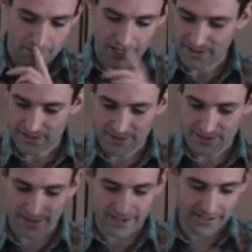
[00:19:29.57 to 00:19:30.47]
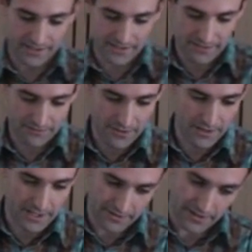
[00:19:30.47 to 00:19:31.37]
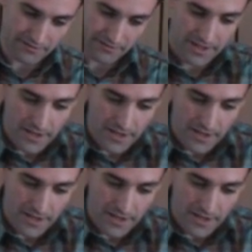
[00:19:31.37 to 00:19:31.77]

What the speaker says: Actually, sorry, that's for the last graph.